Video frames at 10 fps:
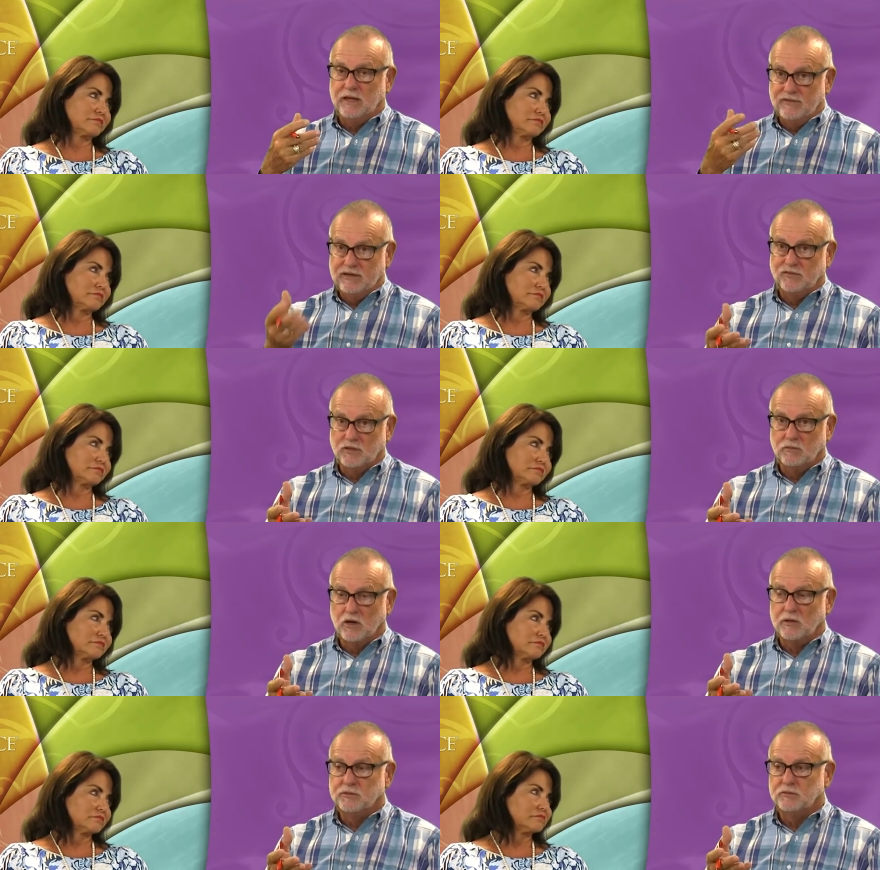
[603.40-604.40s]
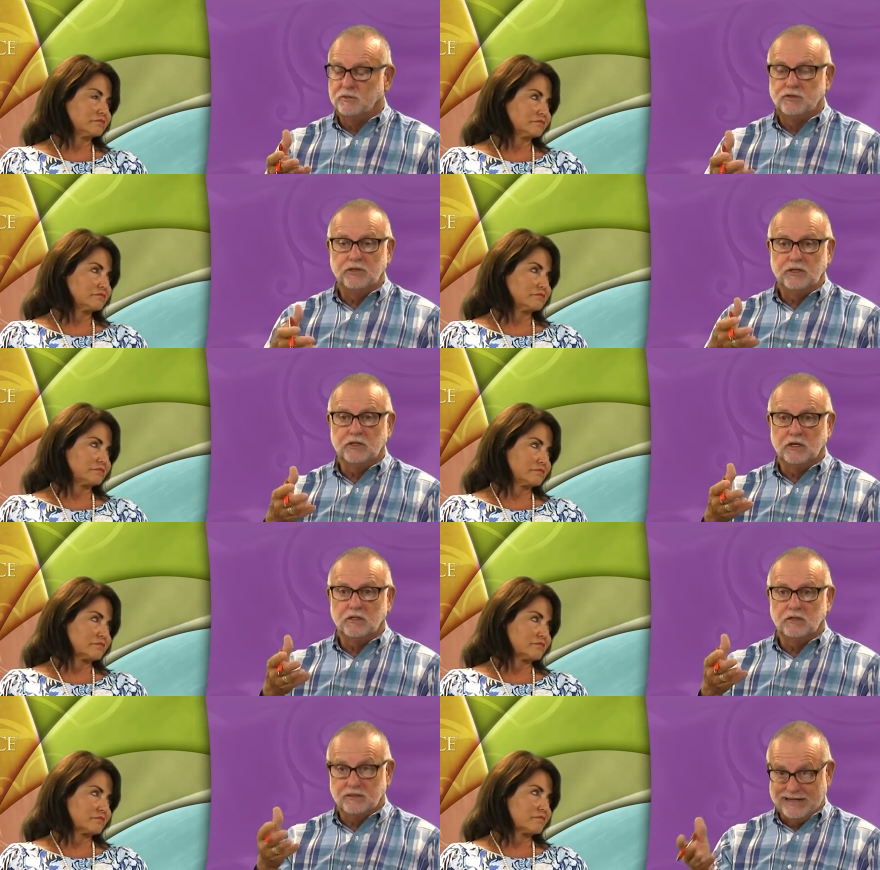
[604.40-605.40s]
Speaker 1: you have to have some carbs, but you need to
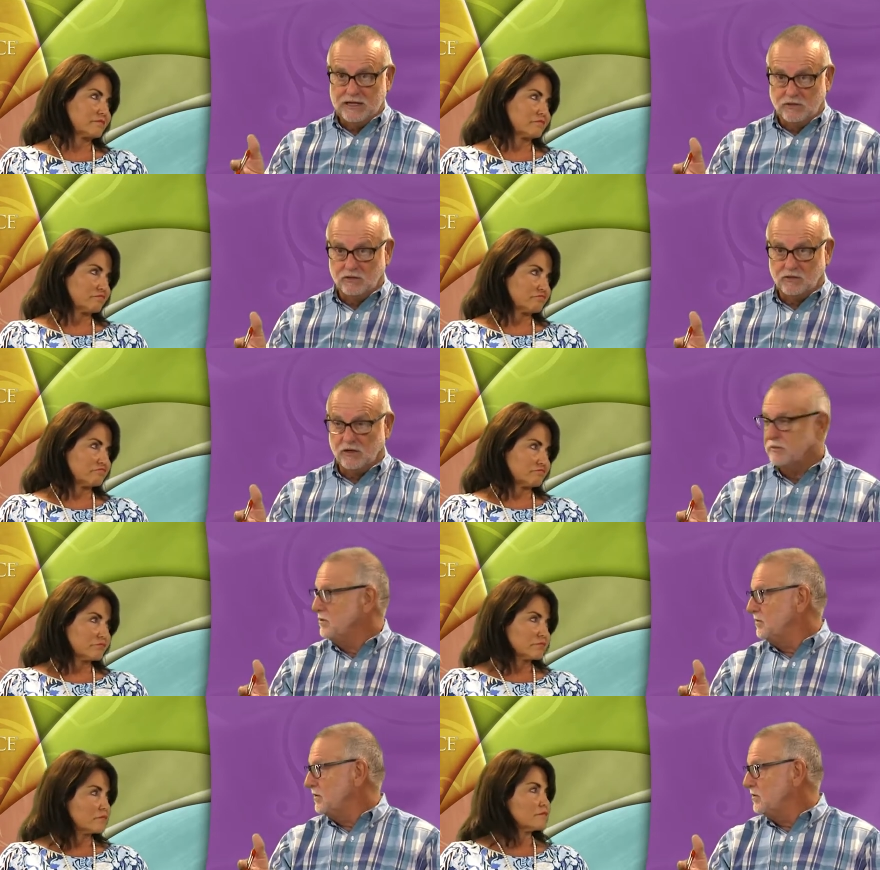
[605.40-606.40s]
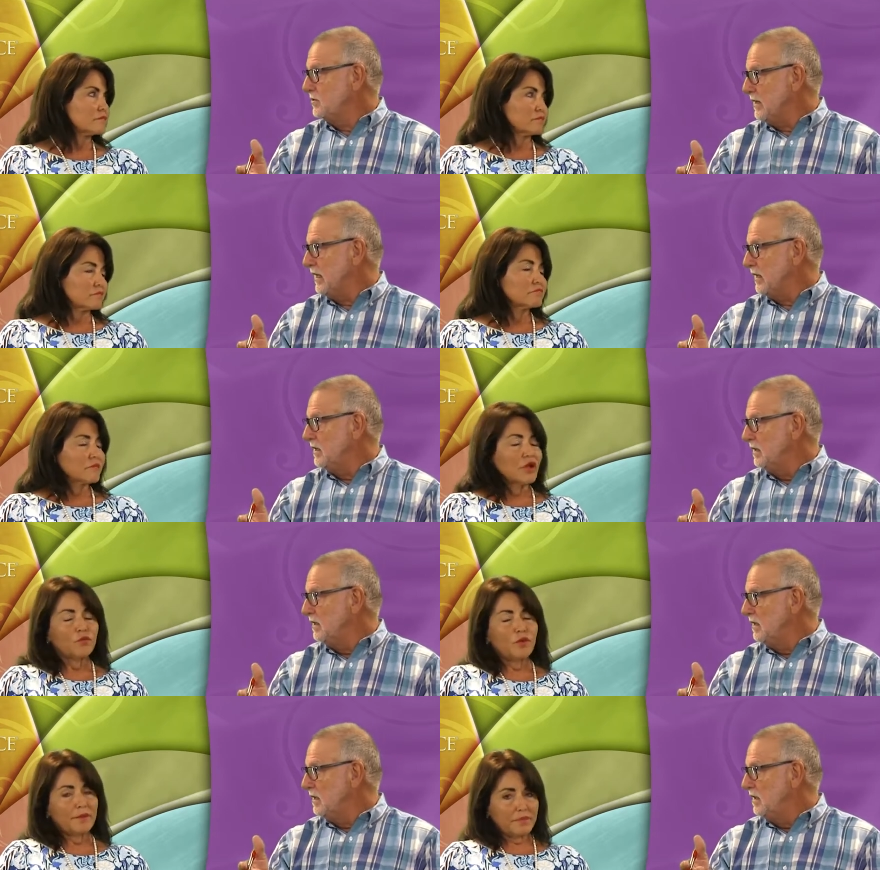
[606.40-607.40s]
cut down on carbs as much as you can.
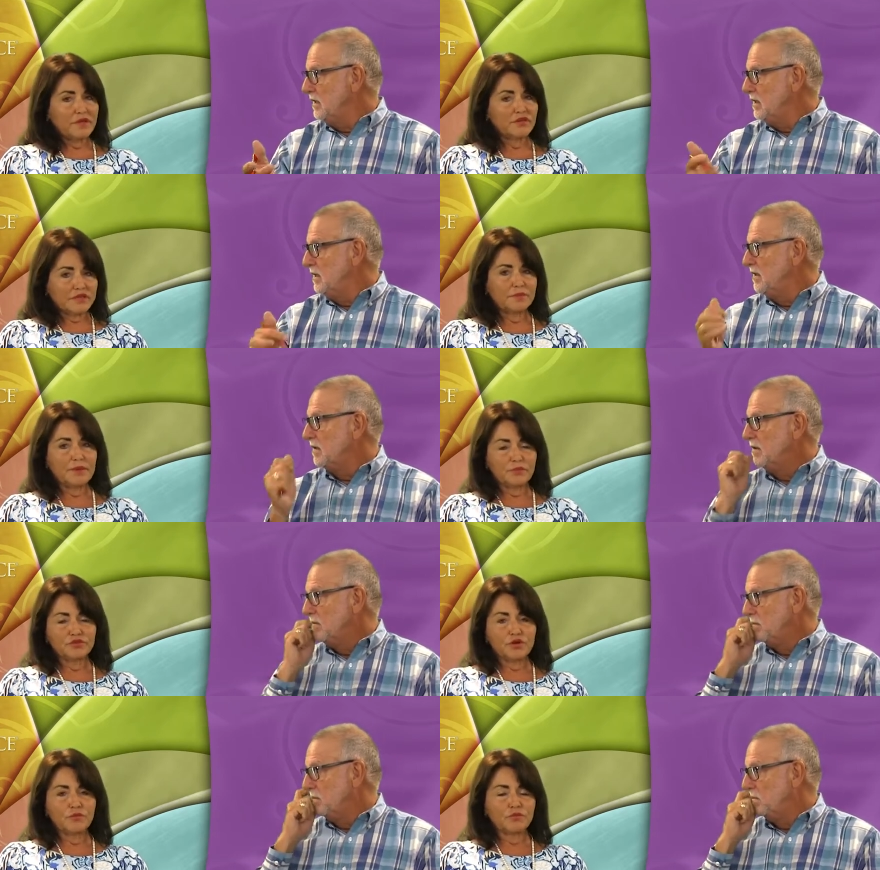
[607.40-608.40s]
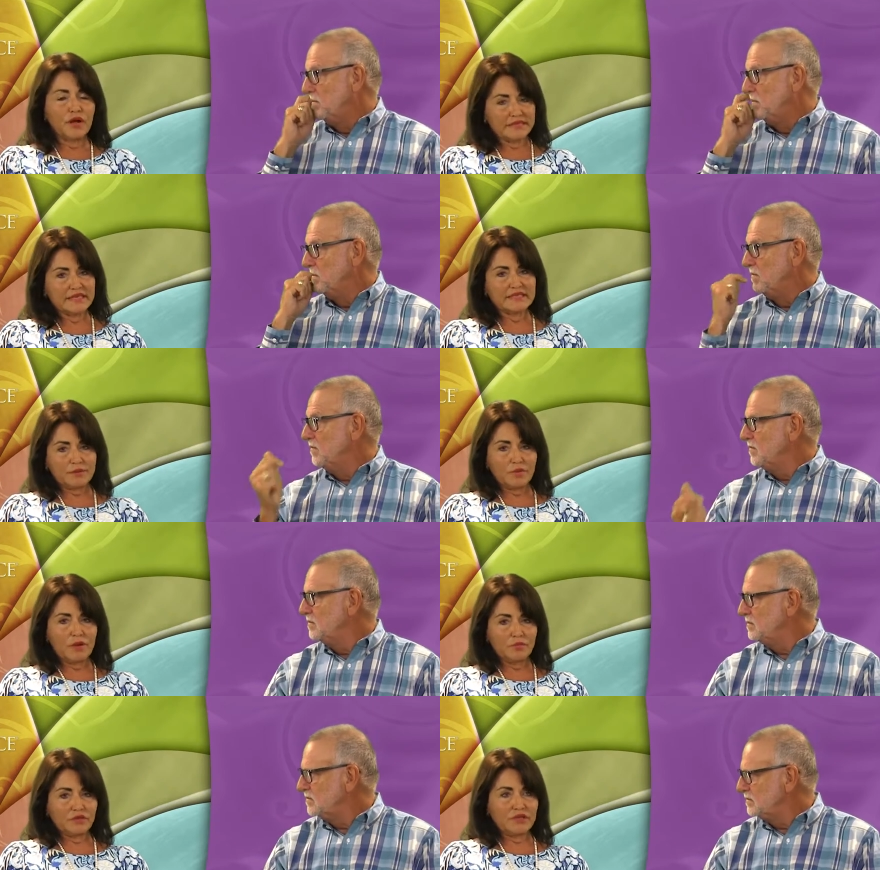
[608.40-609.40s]
Speaker 2: Right, but some people don't process it
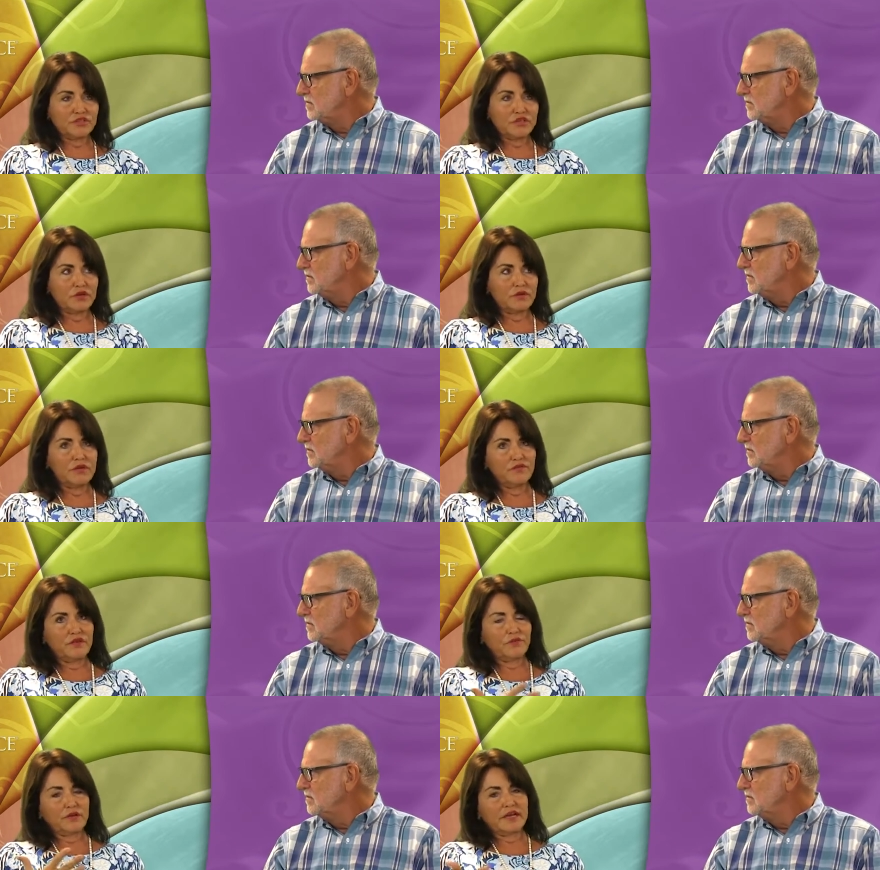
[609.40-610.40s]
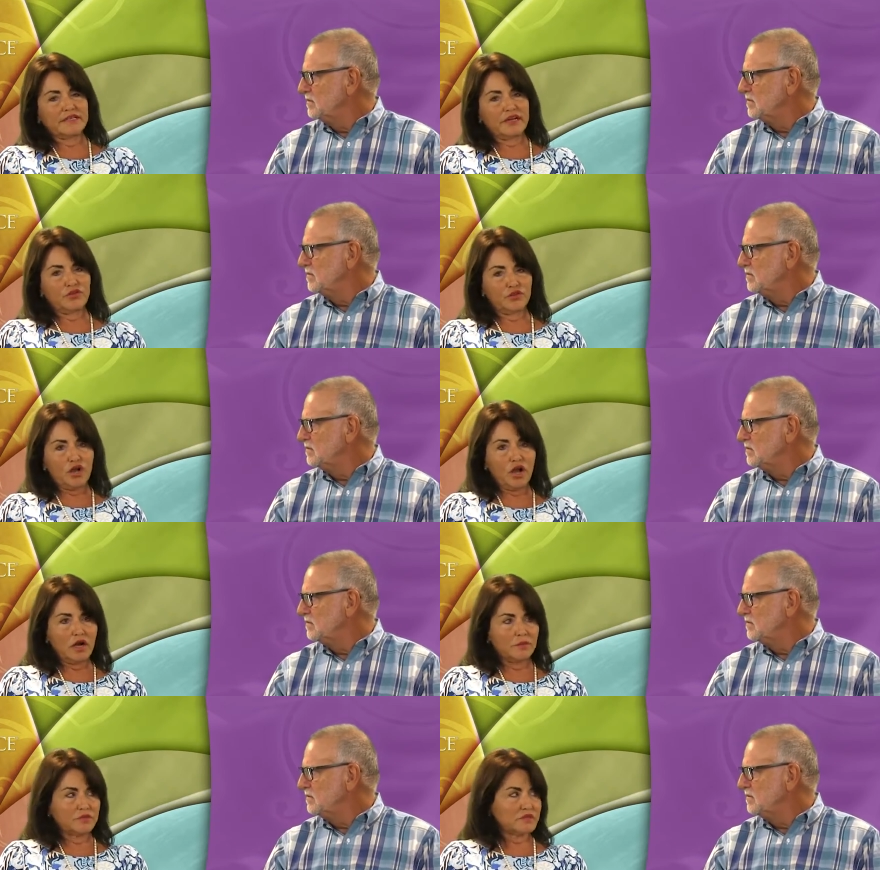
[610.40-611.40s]
properly. So even if we cut down on their
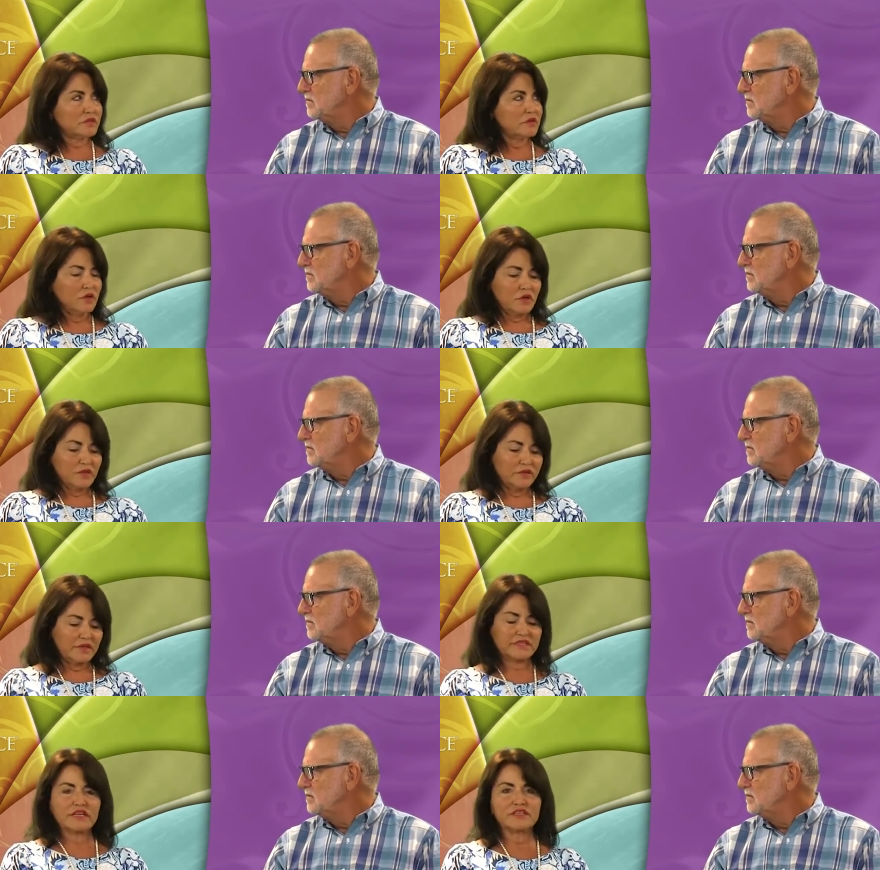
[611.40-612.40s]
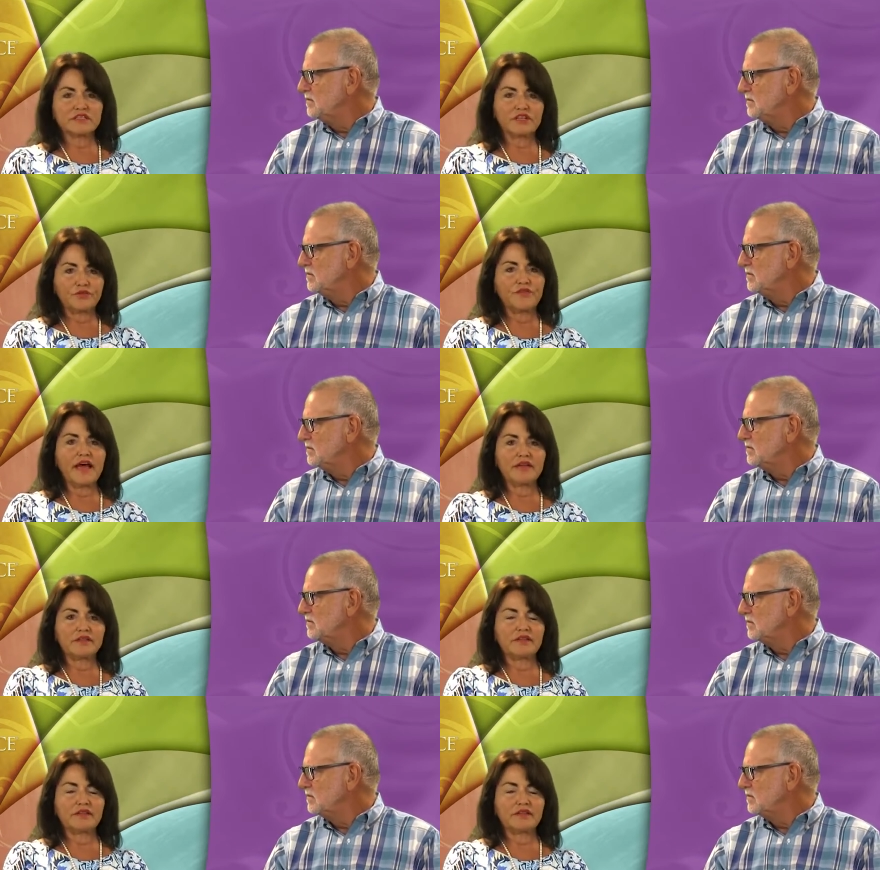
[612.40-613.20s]
carbs, this does their fat